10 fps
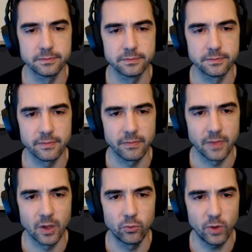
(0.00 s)

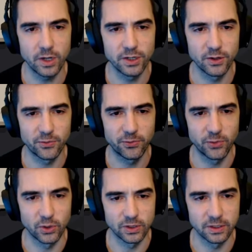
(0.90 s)
Wonderful.
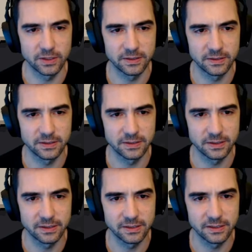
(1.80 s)
Wonderful.
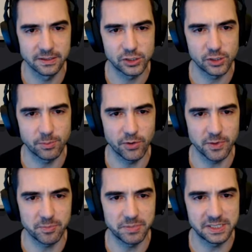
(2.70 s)
She's a
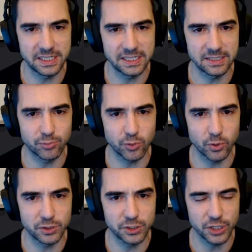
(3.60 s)
perfect petite
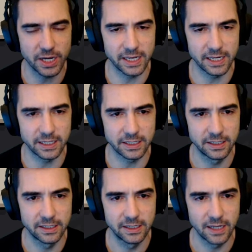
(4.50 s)
protege.
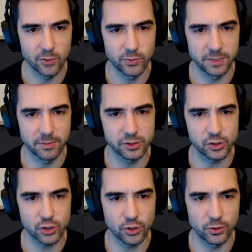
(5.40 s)
I really must
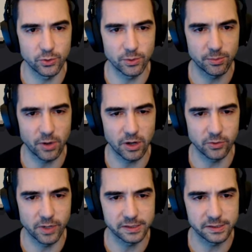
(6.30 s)
show you her
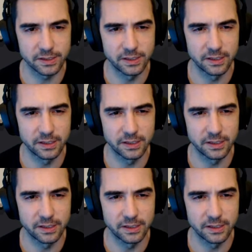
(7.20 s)
progress.